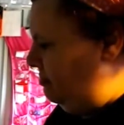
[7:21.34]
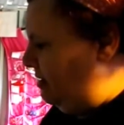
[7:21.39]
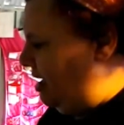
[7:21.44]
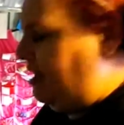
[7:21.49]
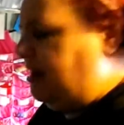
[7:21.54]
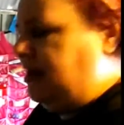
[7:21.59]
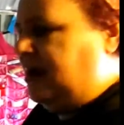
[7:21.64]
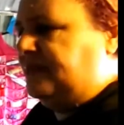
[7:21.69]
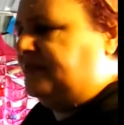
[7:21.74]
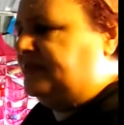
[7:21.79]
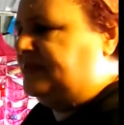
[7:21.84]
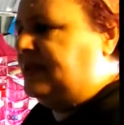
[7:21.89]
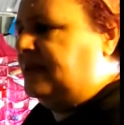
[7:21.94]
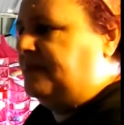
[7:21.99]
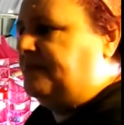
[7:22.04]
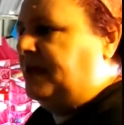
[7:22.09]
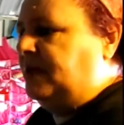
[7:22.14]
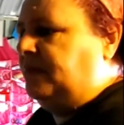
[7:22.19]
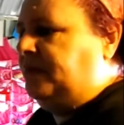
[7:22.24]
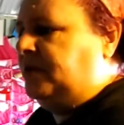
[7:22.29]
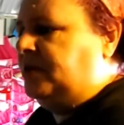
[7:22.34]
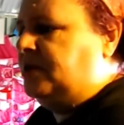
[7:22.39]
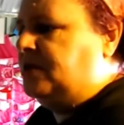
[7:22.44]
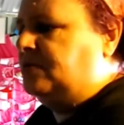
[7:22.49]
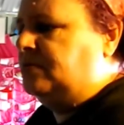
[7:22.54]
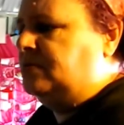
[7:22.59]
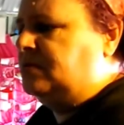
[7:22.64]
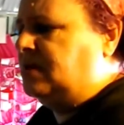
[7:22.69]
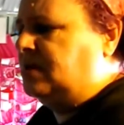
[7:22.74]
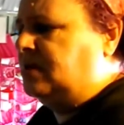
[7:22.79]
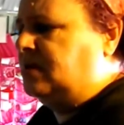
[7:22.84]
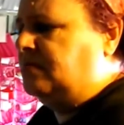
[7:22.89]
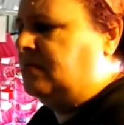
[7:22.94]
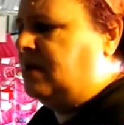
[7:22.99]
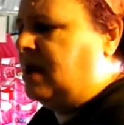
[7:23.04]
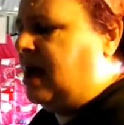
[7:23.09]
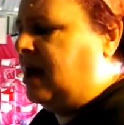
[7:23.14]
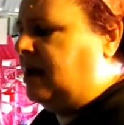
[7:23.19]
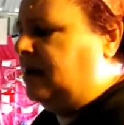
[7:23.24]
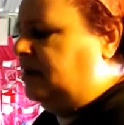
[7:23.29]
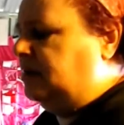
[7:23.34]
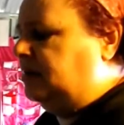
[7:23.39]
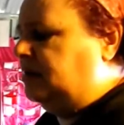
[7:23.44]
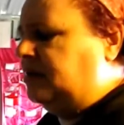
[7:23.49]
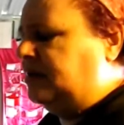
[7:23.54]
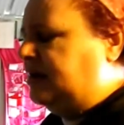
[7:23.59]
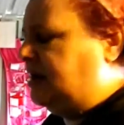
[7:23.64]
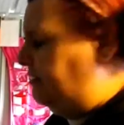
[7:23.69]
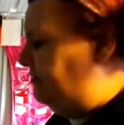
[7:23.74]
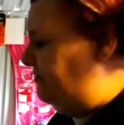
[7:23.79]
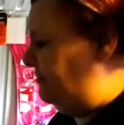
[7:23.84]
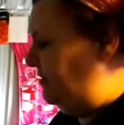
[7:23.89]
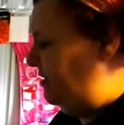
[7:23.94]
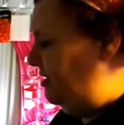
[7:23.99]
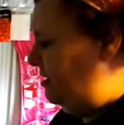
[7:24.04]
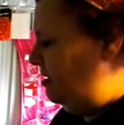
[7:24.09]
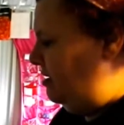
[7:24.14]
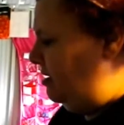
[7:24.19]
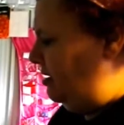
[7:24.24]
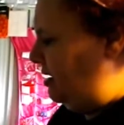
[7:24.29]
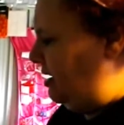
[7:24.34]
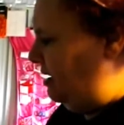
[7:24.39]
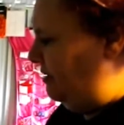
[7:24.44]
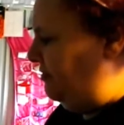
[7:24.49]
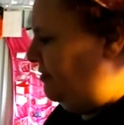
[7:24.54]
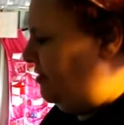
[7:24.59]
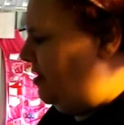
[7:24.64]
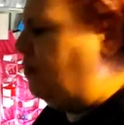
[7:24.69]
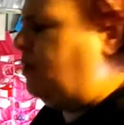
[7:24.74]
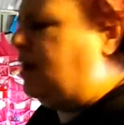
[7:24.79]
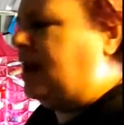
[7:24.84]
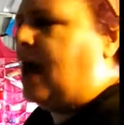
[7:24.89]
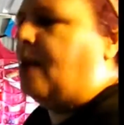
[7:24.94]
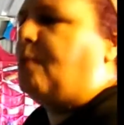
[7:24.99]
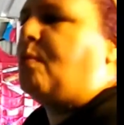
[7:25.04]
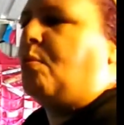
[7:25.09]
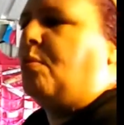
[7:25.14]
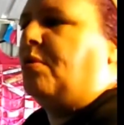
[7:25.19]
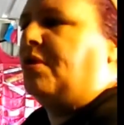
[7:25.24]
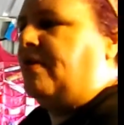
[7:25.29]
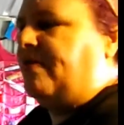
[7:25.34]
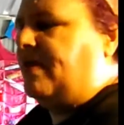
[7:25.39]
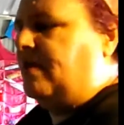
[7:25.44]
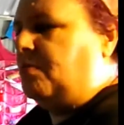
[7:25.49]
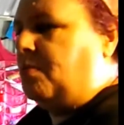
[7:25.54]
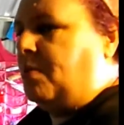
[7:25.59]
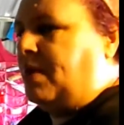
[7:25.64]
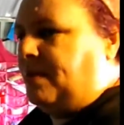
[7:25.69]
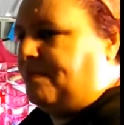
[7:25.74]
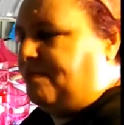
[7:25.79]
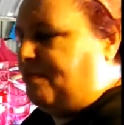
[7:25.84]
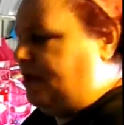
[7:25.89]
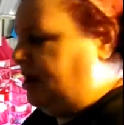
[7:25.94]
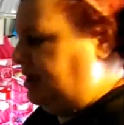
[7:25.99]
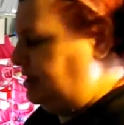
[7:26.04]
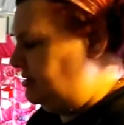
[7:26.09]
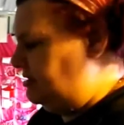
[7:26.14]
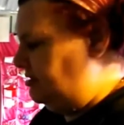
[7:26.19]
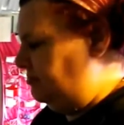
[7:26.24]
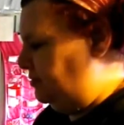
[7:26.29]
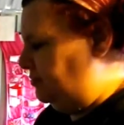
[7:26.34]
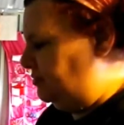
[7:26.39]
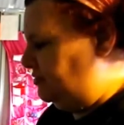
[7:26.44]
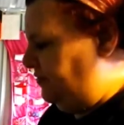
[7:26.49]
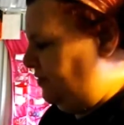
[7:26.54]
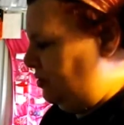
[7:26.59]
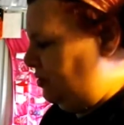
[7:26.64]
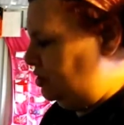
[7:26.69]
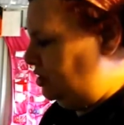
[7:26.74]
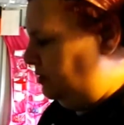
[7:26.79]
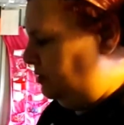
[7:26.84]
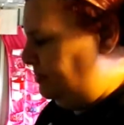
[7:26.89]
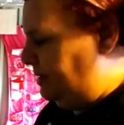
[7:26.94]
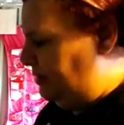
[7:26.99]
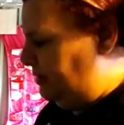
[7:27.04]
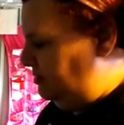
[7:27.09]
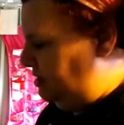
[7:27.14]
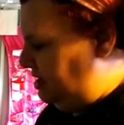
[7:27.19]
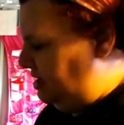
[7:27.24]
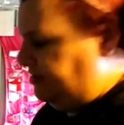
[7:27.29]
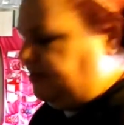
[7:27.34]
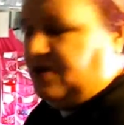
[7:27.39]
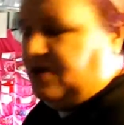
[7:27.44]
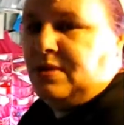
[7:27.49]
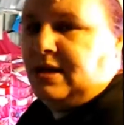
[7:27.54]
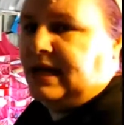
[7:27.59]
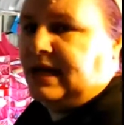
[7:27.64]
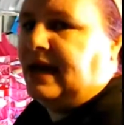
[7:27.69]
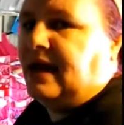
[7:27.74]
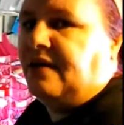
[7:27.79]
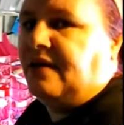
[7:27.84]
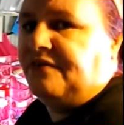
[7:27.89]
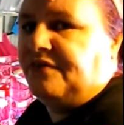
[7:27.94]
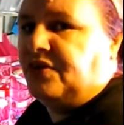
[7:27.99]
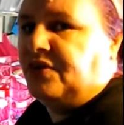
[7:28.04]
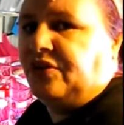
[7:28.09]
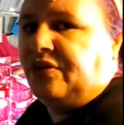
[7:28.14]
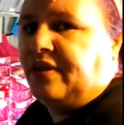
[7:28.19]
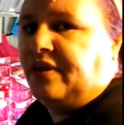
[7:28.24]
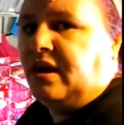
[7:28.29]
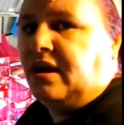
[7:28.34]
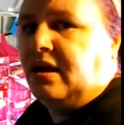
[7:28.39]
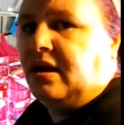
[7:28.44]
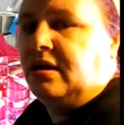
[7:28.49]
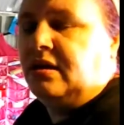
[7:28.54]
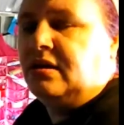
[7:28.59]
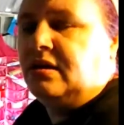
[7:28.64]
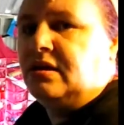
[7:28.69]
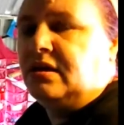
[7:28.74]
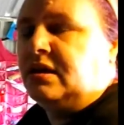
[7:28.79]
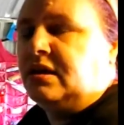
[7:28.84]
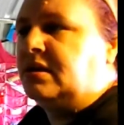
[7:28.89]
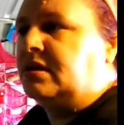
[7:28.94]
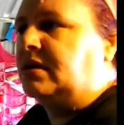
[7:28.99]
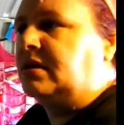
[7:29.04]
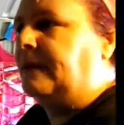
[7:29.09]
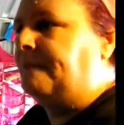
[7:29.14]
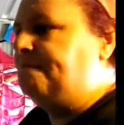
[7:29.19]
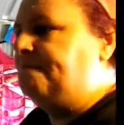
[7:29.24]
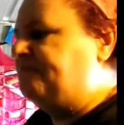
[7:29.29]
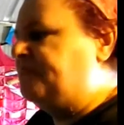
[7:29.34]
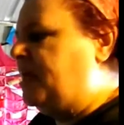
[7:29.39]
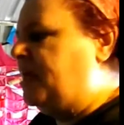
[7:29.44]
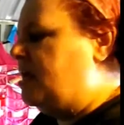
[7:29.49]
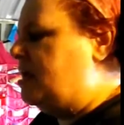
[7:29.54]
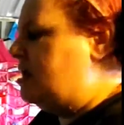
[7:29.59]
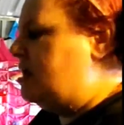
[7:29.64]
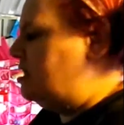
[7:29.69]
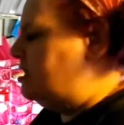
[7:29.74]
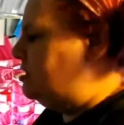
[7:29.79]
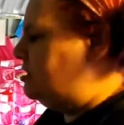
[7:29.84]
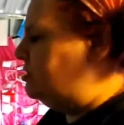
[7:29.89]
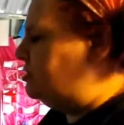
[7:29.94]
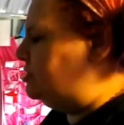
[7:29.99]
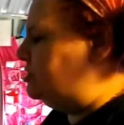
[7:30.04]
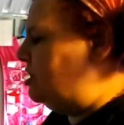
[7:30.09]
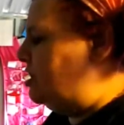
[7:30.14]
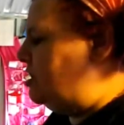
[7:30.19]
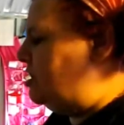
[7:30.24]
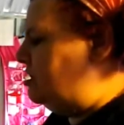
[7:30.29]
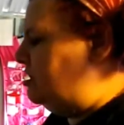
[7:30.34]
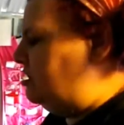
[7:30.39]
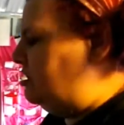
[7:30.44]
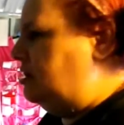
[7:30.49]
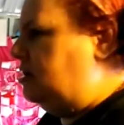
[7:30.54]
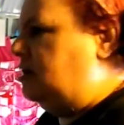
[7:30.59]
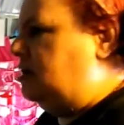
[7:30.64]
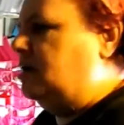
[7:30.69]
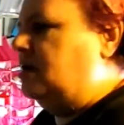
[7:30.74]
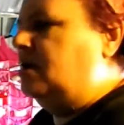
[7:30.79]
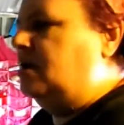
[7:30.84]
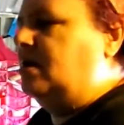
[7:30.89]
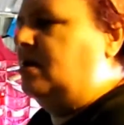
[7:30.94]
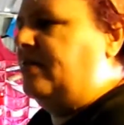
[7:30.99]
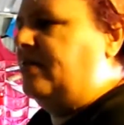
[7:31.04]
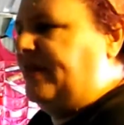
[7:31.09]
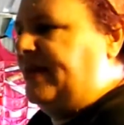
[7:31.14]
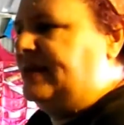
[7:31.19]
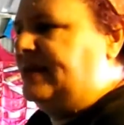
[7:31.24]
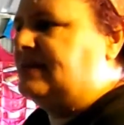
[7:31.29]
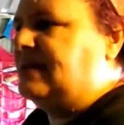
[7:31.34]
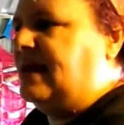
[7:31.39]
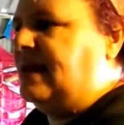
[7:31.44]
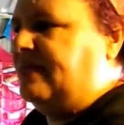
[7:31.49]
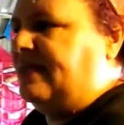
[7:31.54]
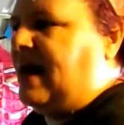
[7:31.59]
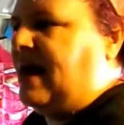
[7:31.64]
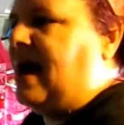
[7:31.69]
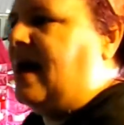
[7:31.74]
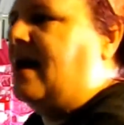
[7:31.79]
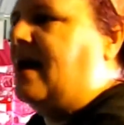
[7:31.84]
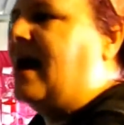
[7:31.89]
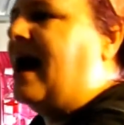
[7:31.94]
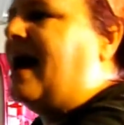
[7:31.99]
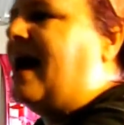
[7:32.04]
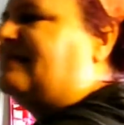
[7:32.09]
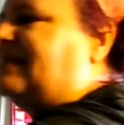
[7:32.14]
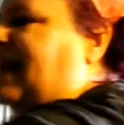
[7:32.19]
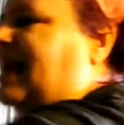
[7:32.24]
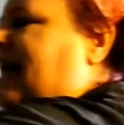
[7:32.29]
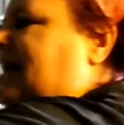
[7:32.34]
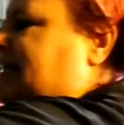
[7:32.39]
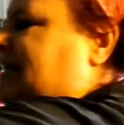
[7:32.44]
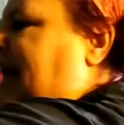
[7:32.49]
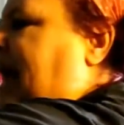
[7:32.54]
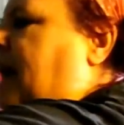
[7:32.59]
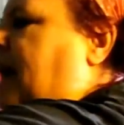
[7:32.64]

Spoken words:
I've seen people use them, you know, and I've thought, well, I want one of them, and when I priced them, it was £40, and I thought, well, I can't afford that, you know. So things like that, as it